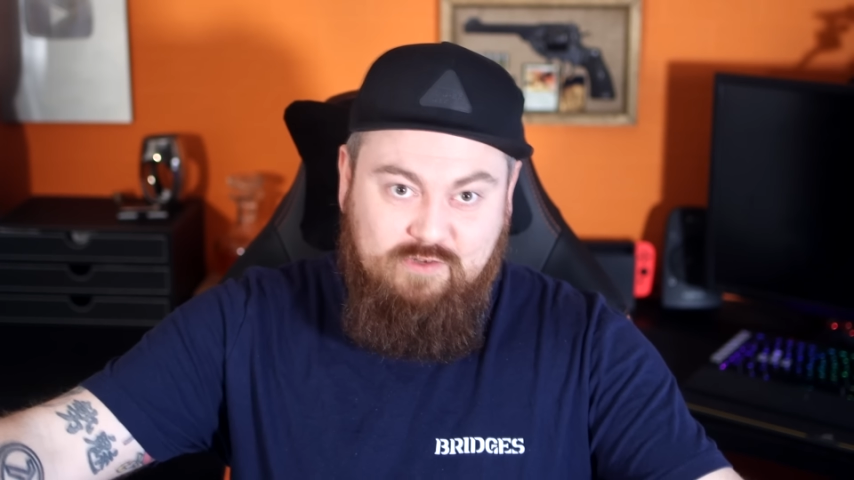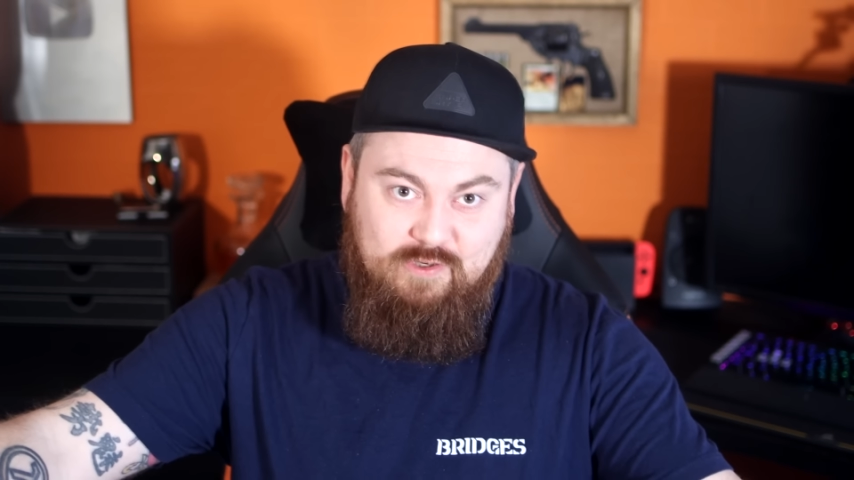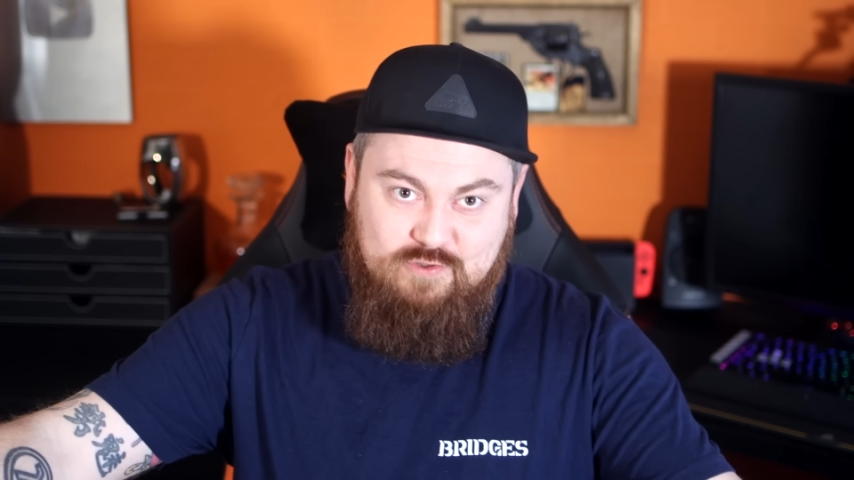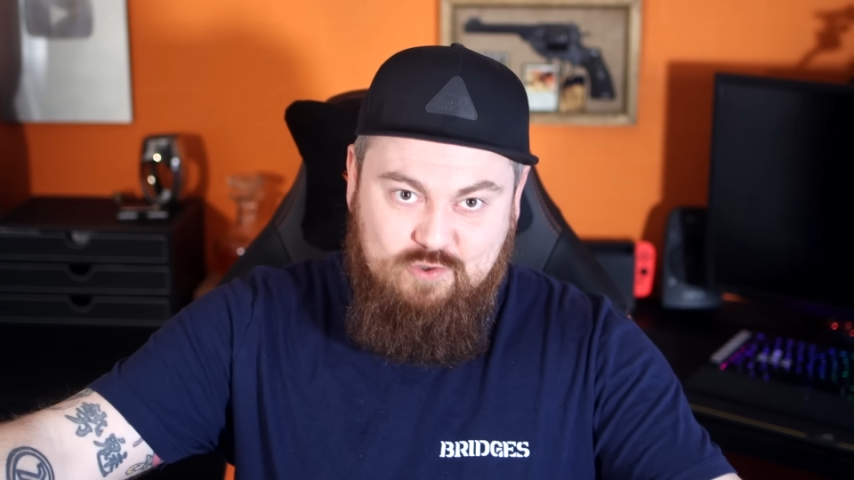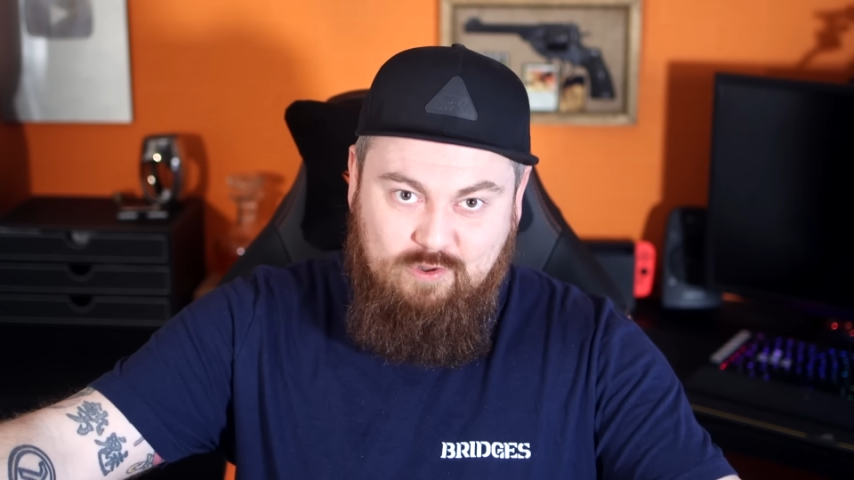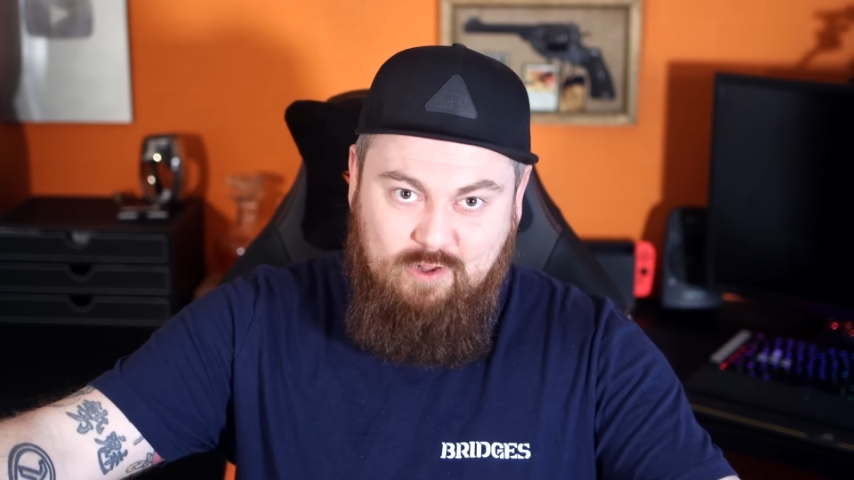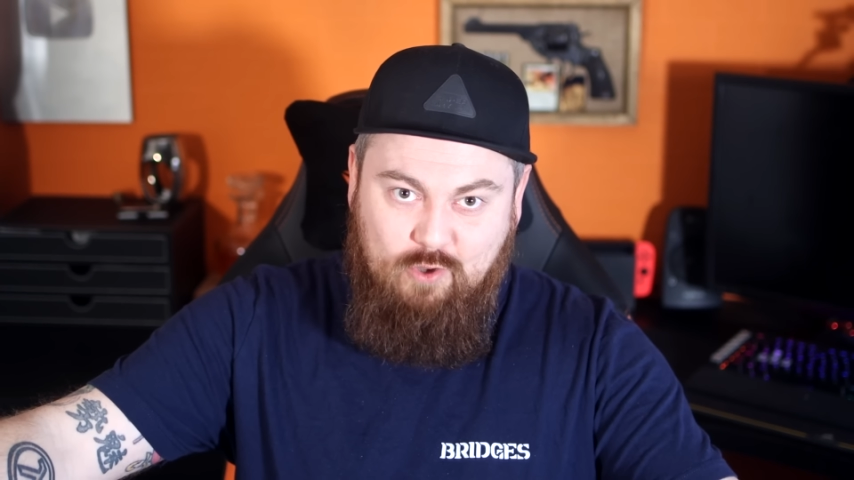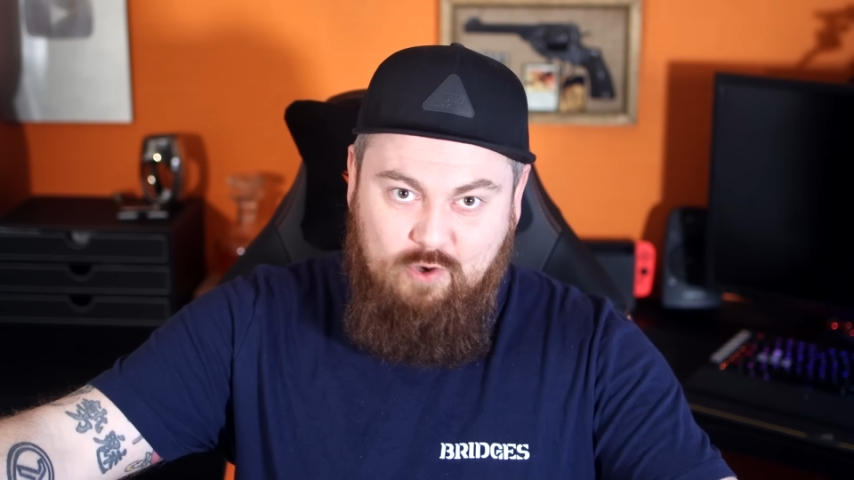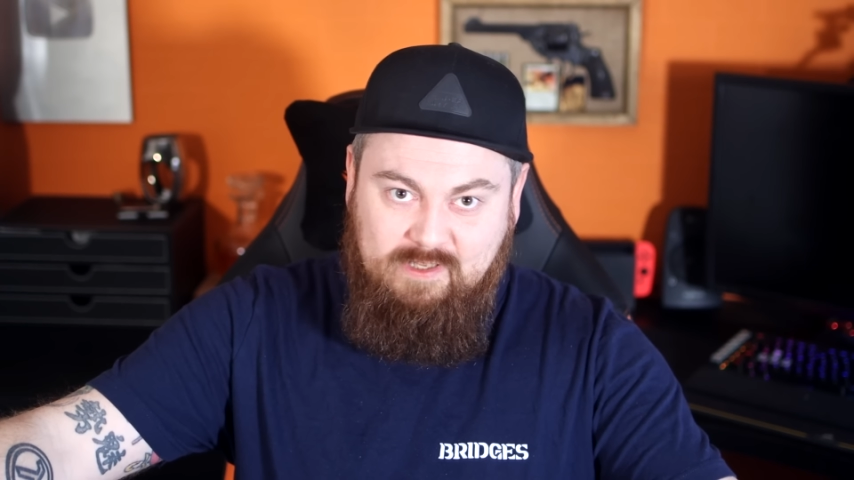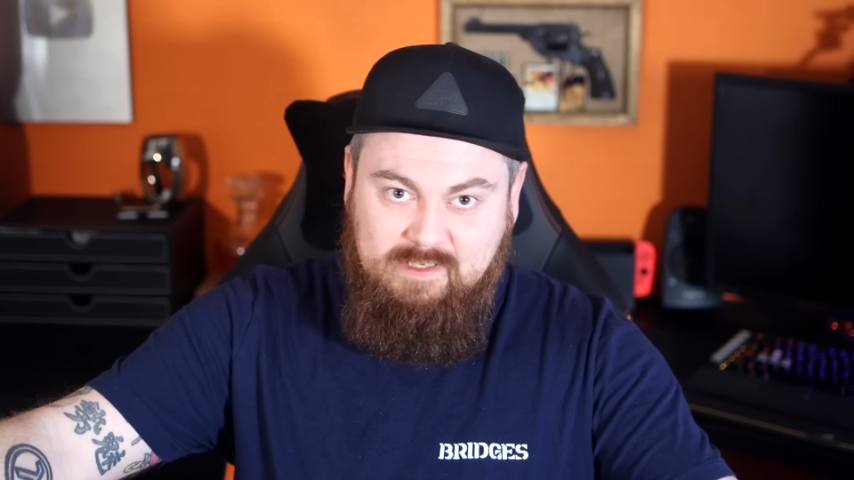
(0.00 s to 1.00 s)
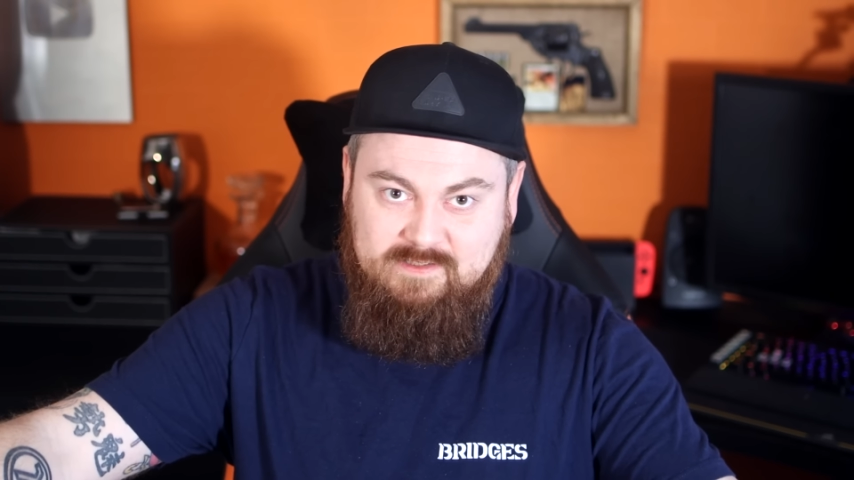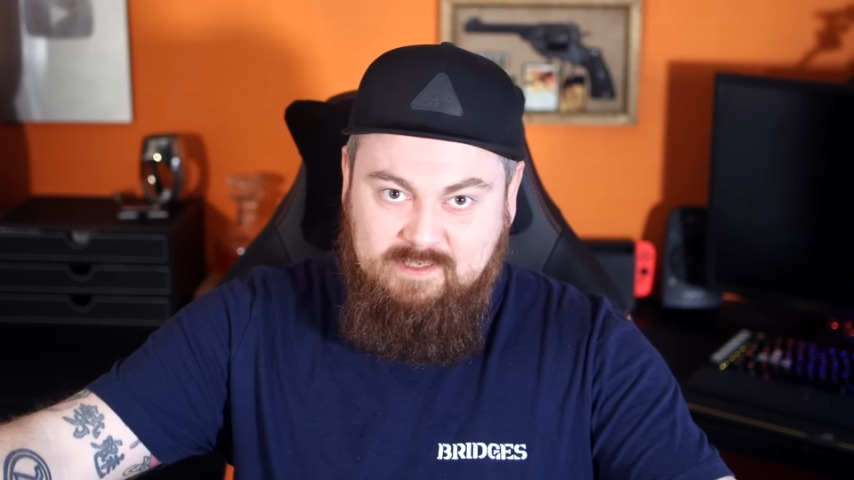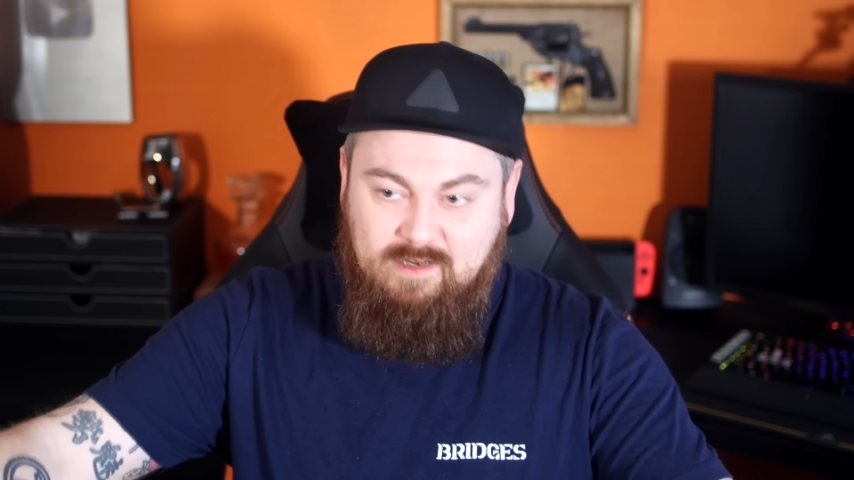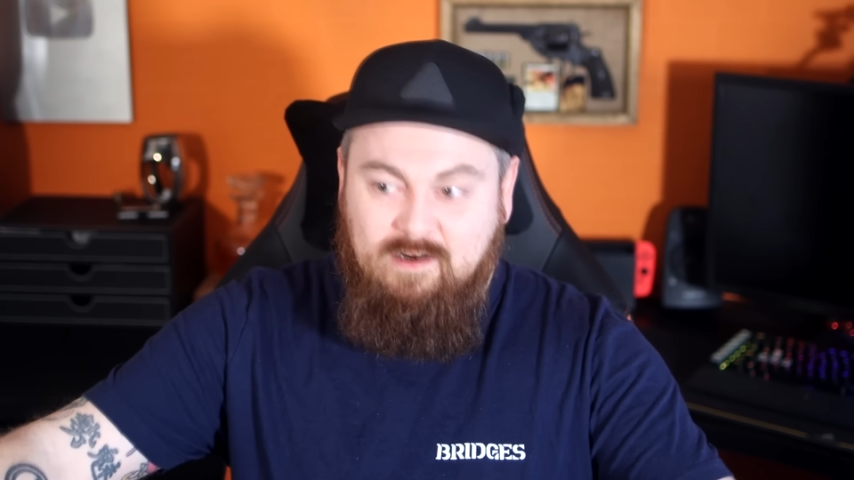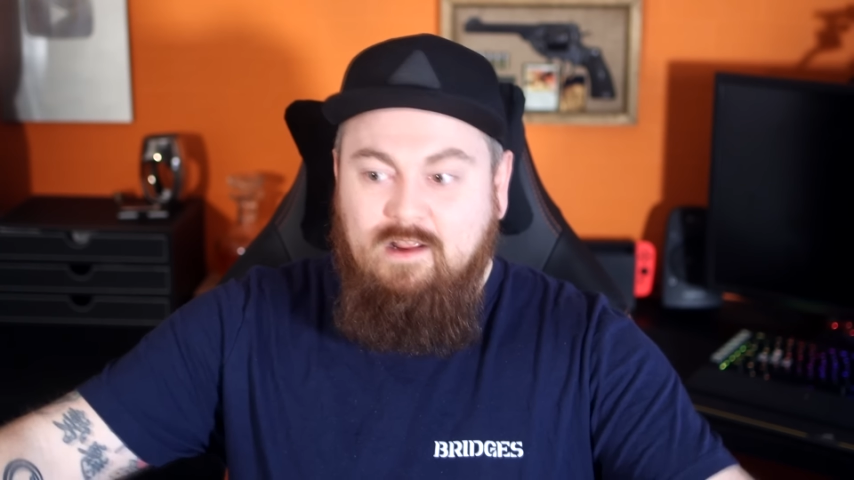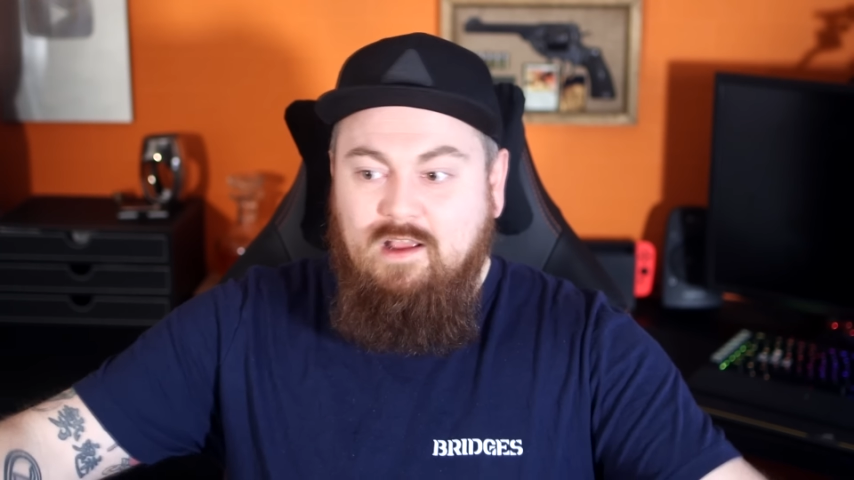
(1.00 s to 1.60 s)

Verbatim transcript: control a lot easier